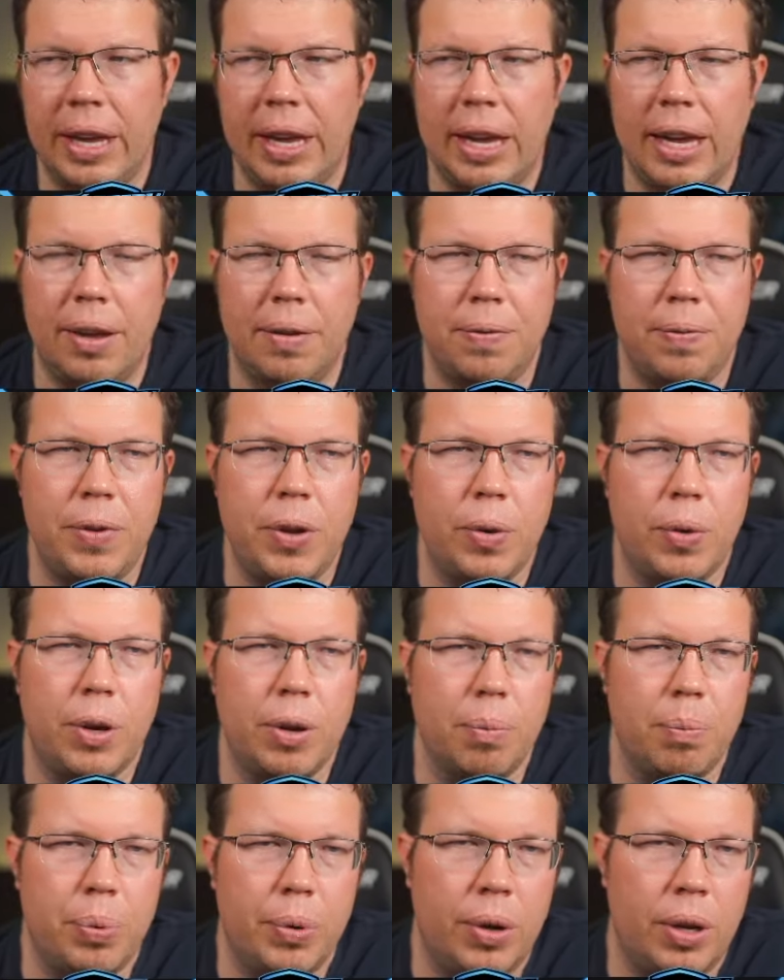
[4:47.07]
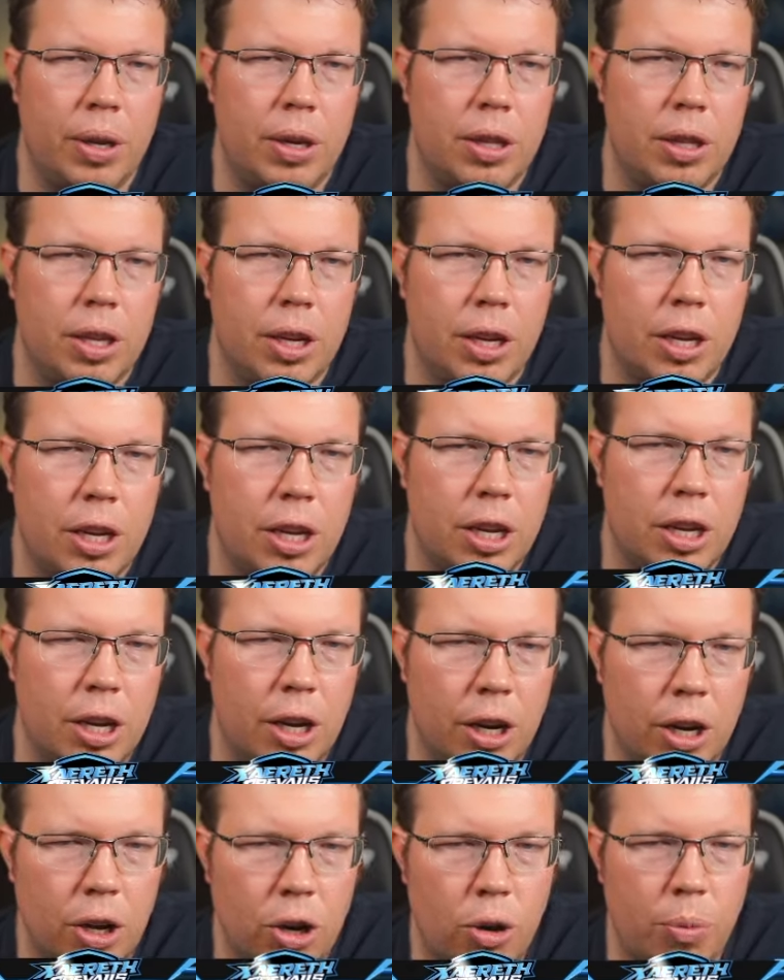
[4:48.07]
If you can put the
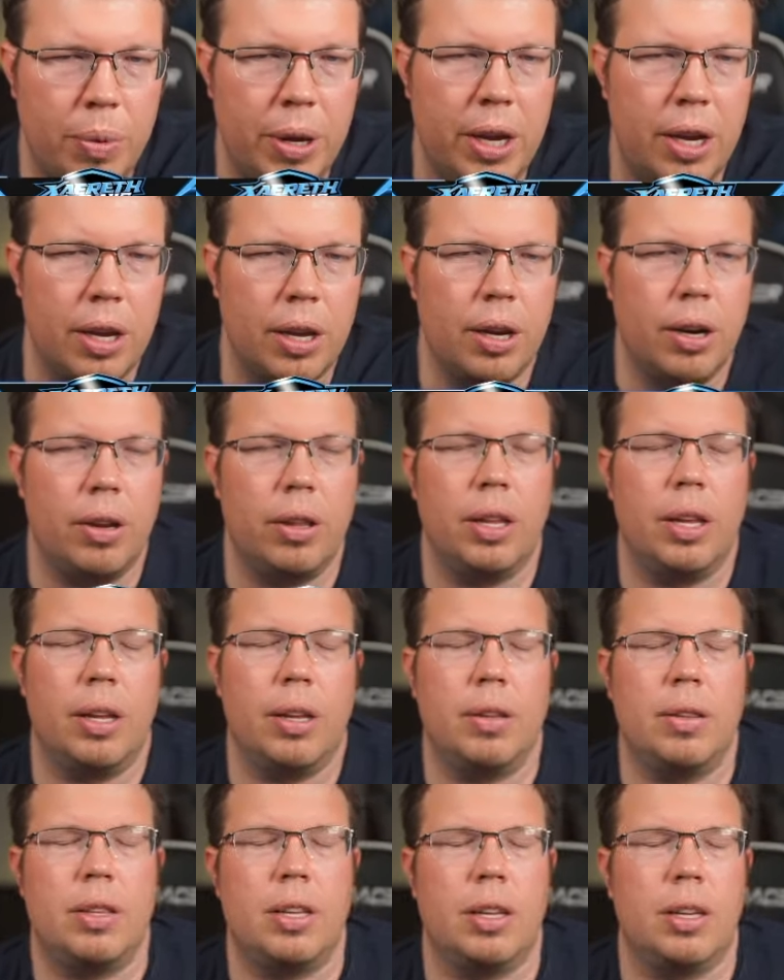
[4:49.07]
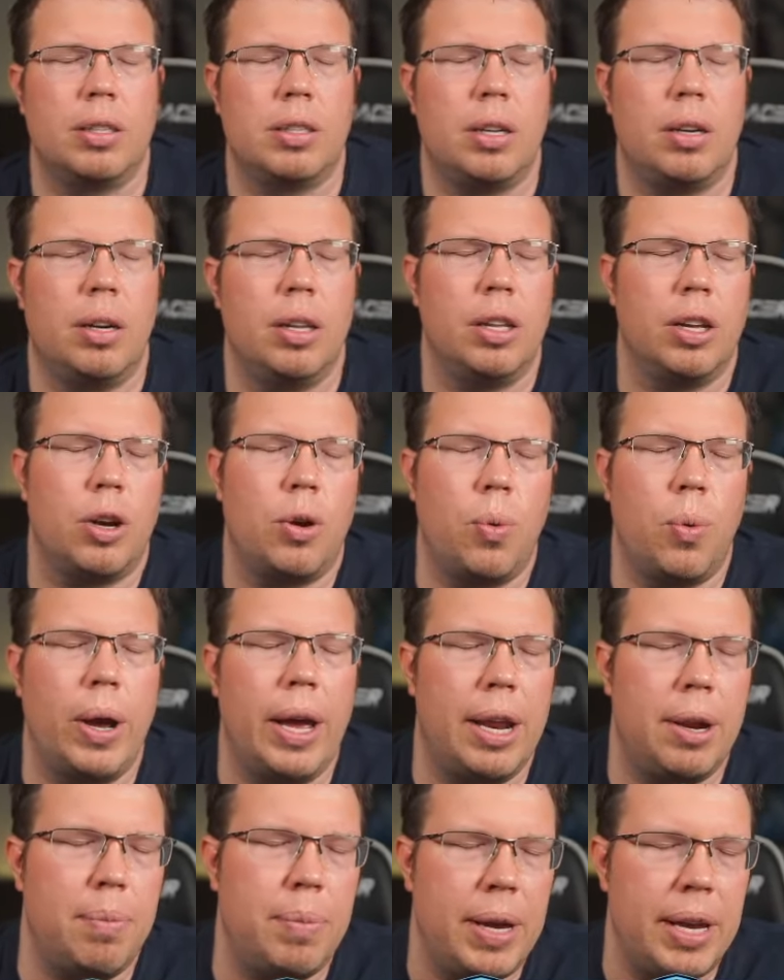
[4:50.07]
Kenobi, or the
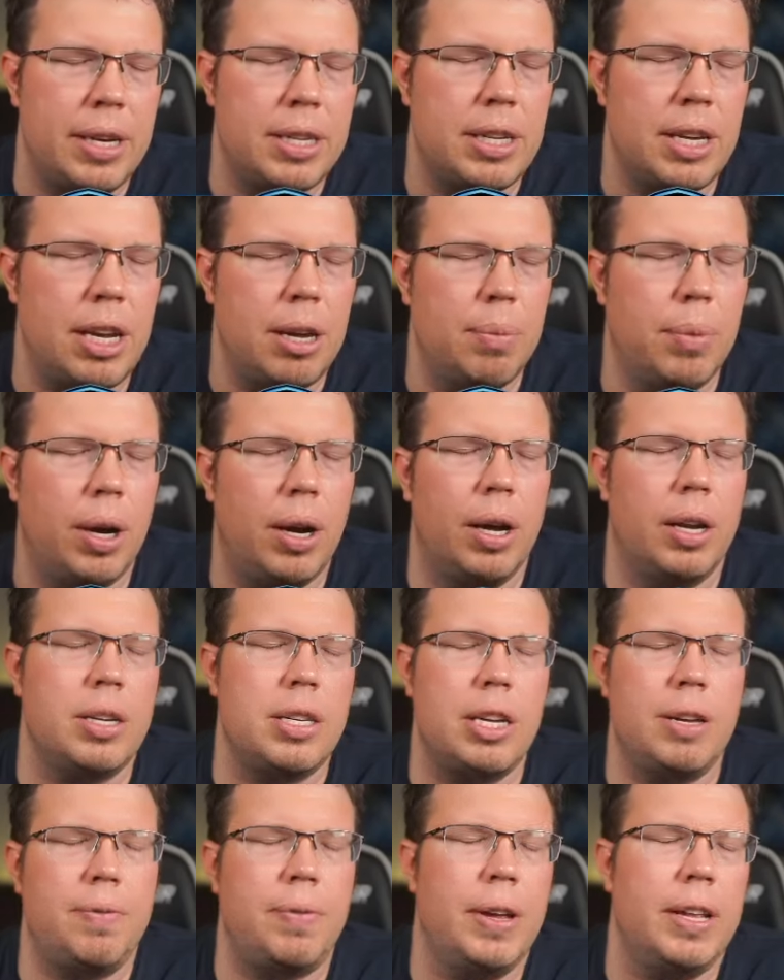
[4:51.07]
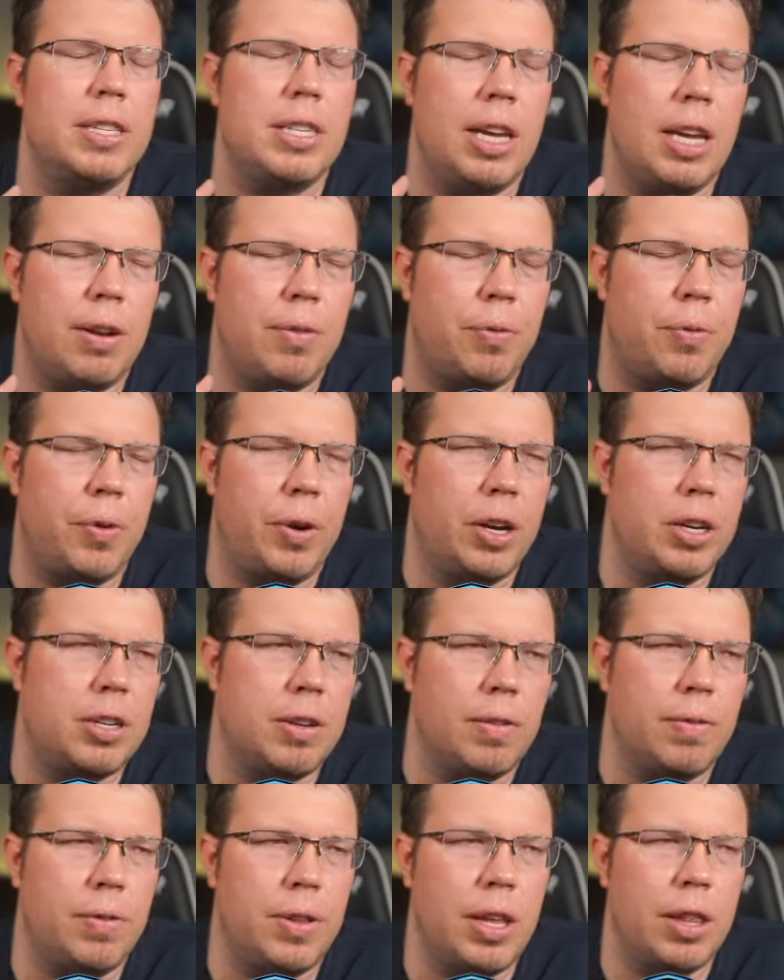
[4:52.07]
Quadme team on defense in
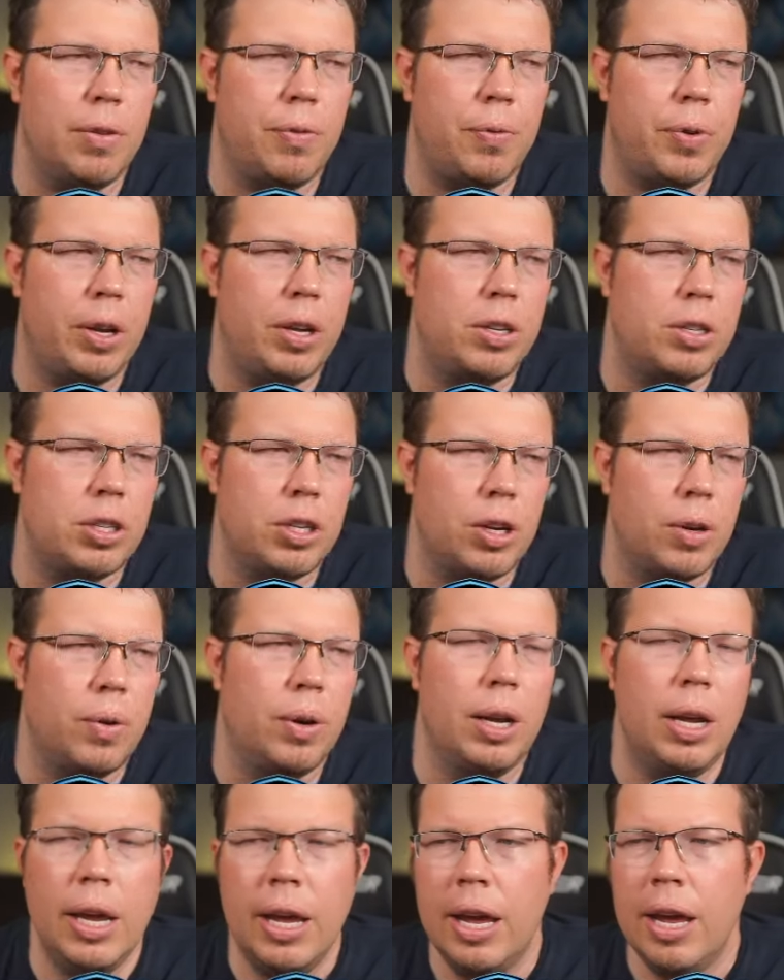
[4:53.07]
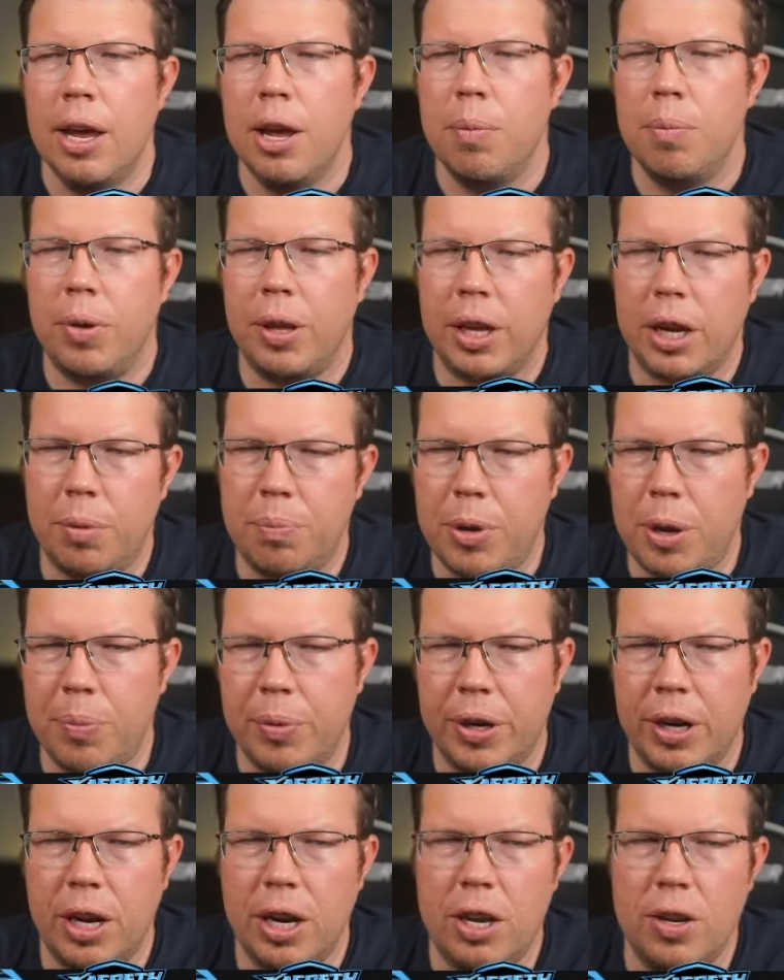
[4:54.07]
the front zone, a lot of
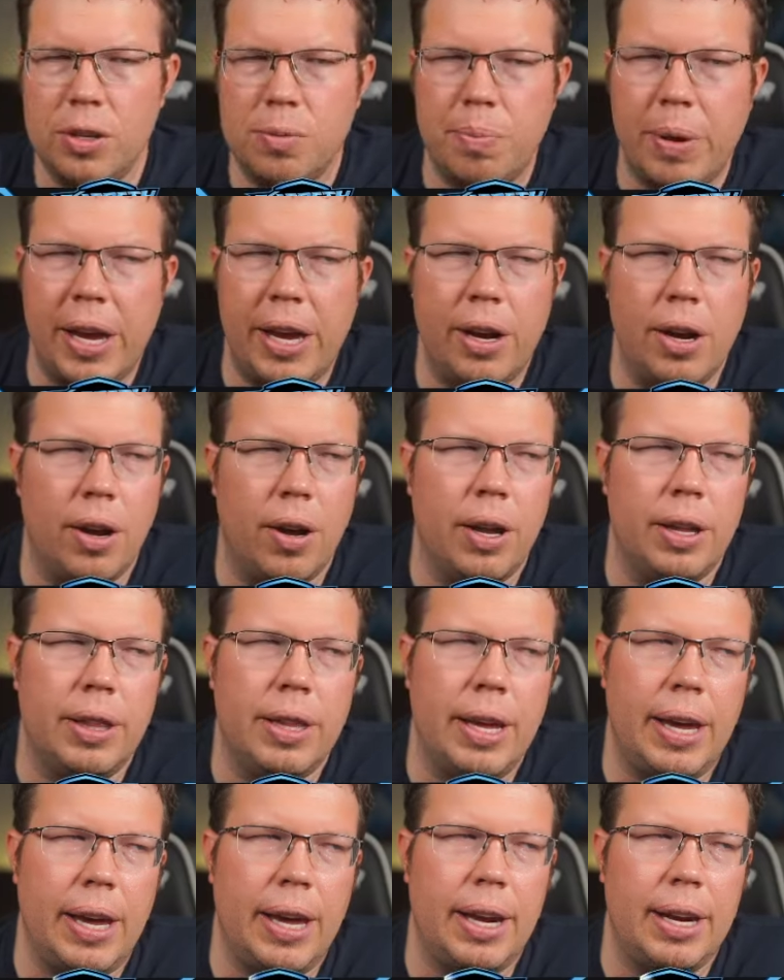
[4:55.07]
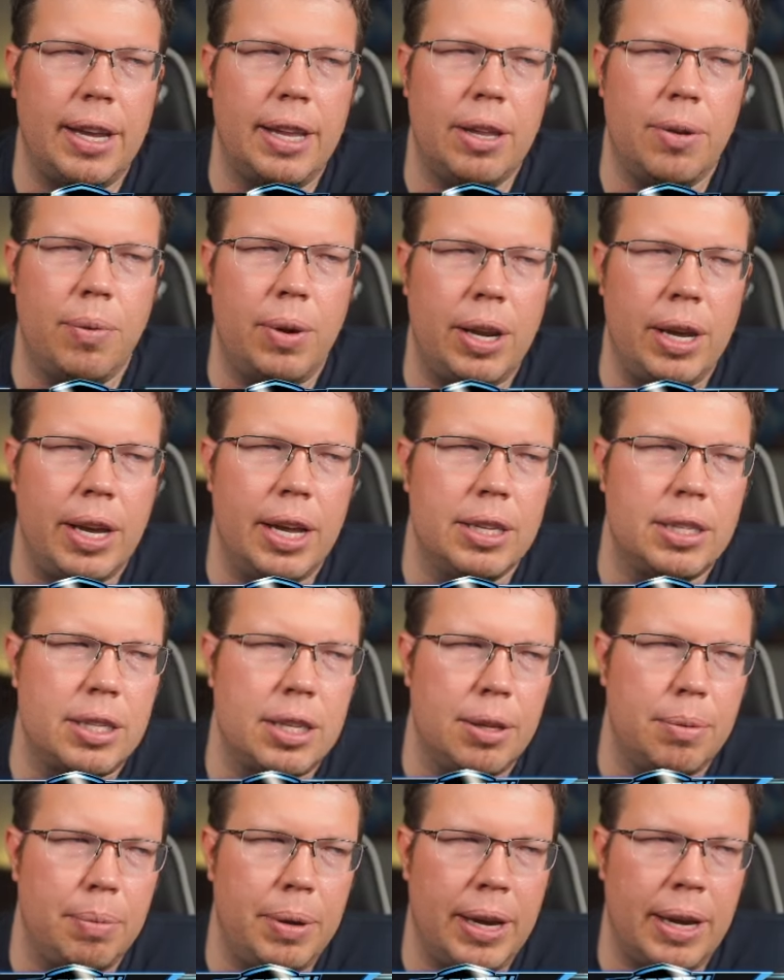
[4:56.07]
people are going to use Bane on that, and then when he gets
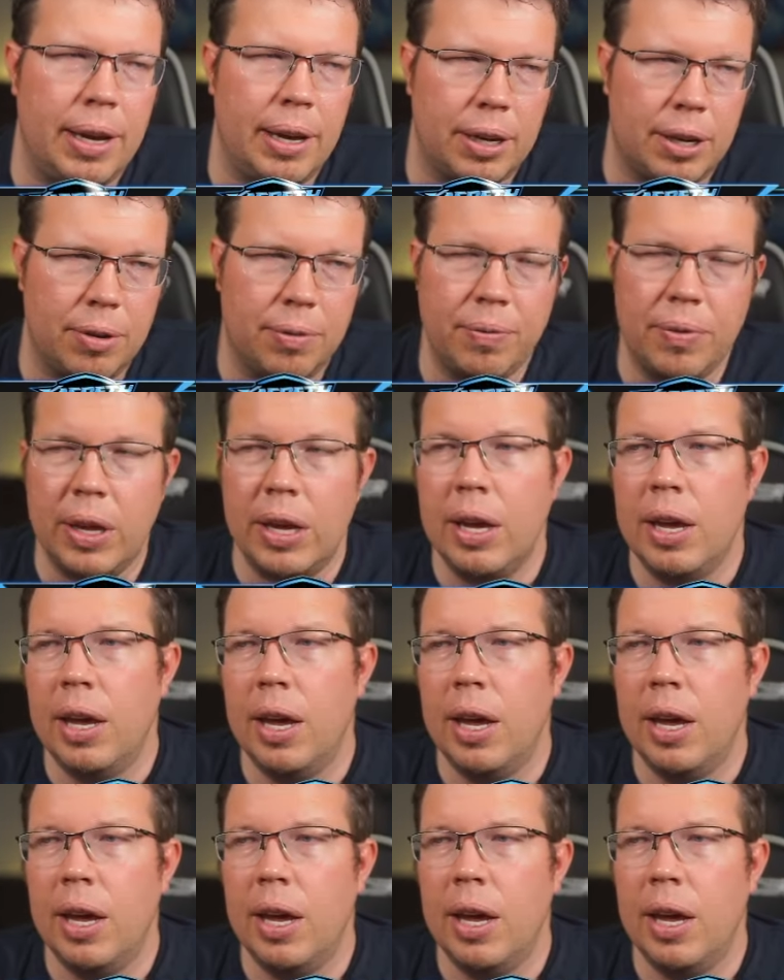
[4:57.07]
to the back,